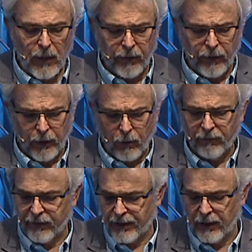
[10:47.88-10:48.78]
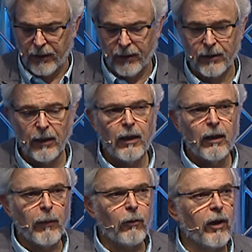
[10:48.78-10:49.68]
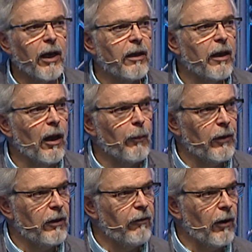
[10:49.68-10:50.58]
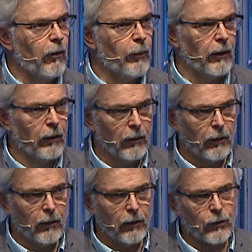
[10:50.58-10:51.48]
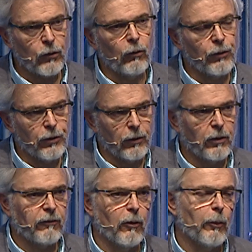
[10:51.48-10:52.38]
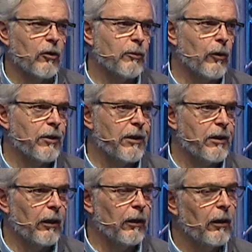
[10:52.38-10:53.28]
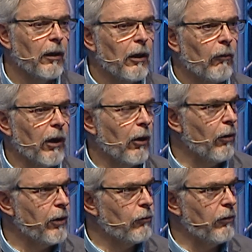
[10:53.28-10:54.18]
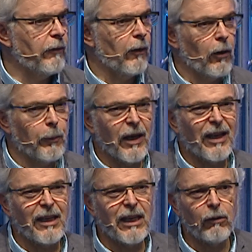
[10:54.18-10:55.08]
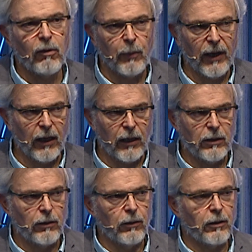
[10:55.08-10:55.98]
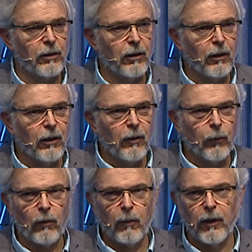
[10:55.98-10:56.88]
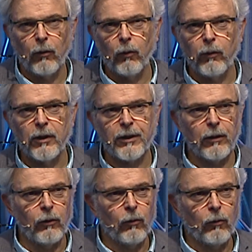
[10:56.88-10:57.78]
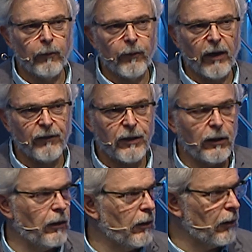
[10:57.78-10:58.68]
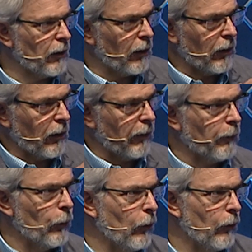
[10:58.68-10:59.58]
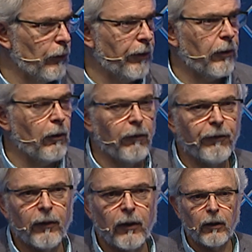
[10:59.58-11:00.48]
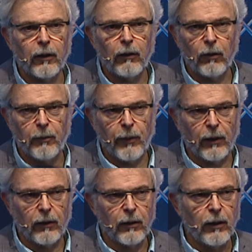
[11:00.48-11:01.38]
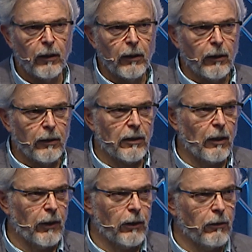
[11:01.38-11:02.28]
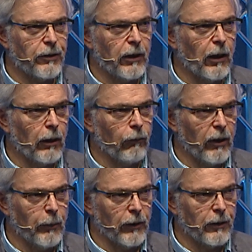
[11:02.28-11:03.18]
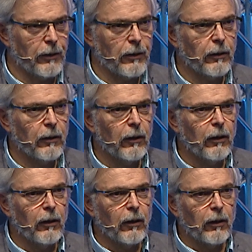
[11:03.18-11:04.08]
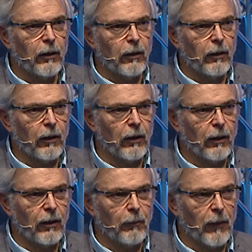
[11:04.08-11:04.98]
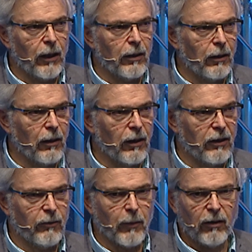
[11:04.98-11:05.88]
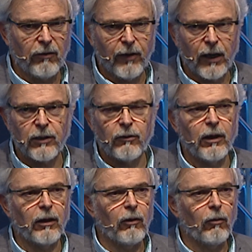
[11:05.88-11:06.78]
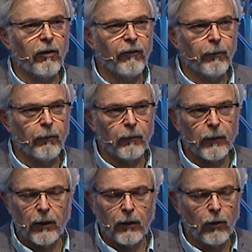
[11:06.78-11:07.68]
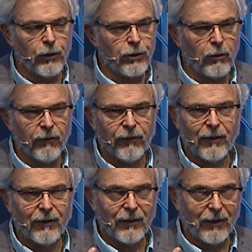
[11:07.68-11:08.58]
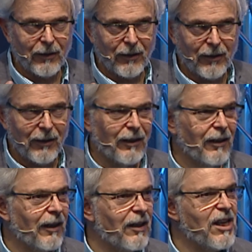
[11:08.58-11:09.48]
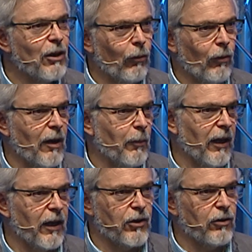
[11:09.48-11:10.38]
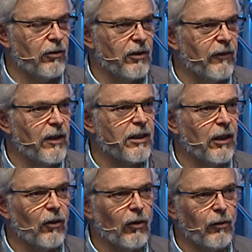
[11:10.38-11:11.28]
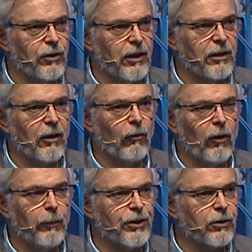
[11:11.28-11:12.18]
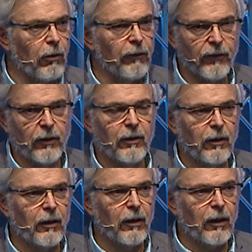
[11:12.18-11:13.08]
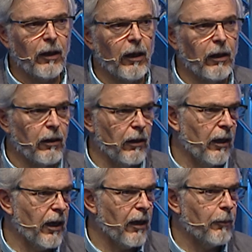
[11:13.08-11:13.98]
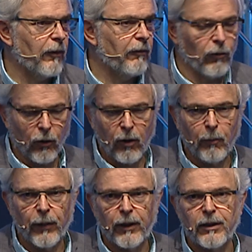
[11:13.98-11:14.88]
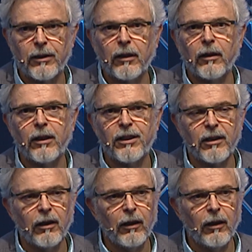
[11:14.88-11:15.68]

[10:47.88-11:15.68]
in their own facilities, but we can help in developing solutions for post-processing. We are going to develop new applications. Probably you have seen in the booth of Hewlett-Packard some industrial grippers made in additive manufacturing. You have lots of new applications. These technologies will be solved in the hub for companies. This